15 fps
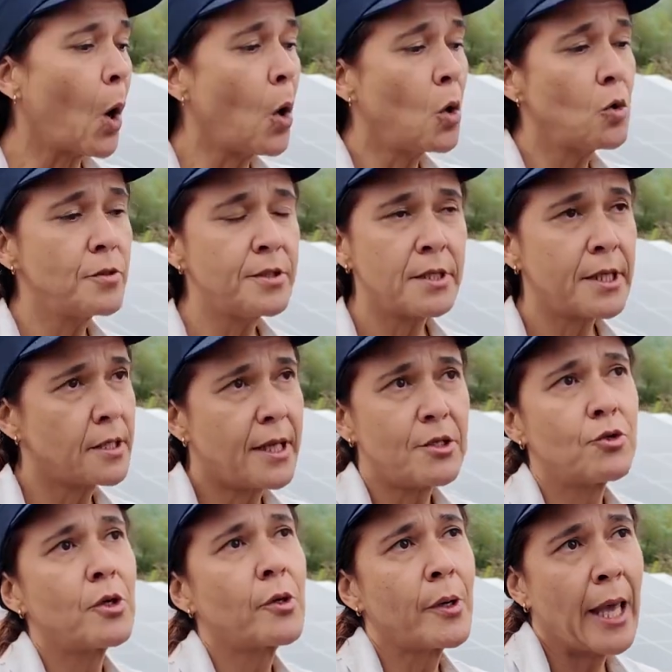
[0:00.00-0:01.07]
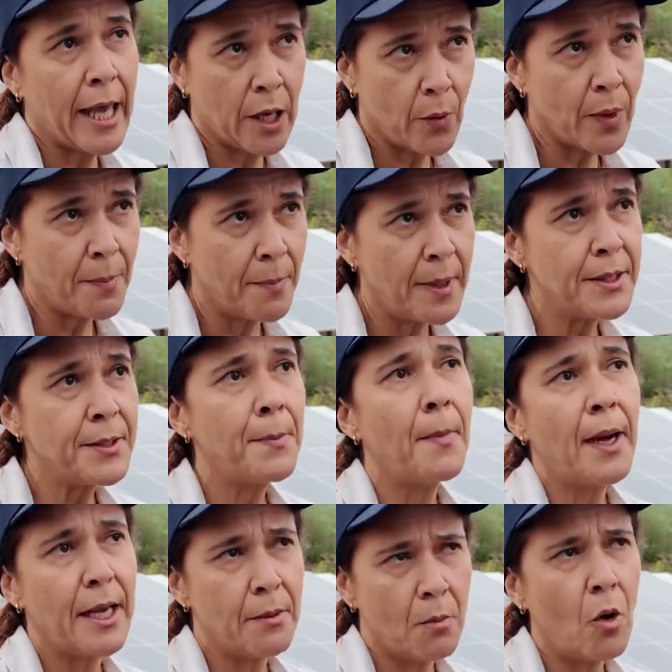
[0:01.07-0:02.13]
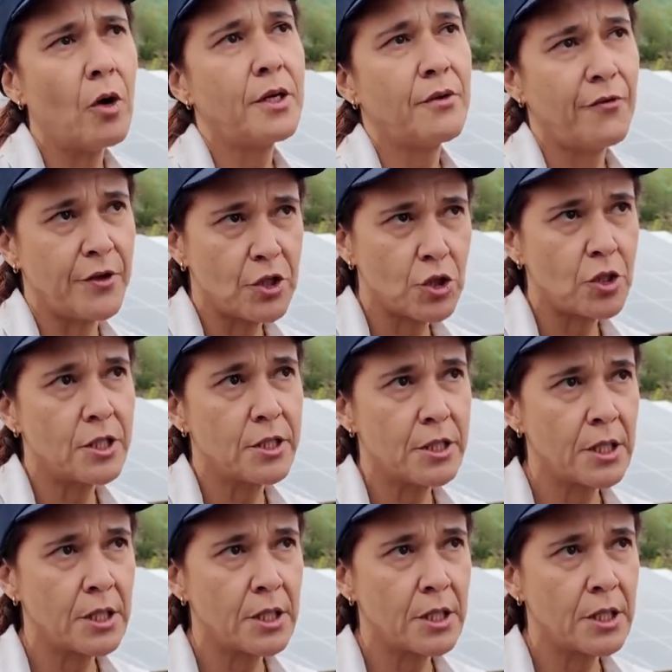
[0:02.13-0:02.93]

old electric equipment by more efficient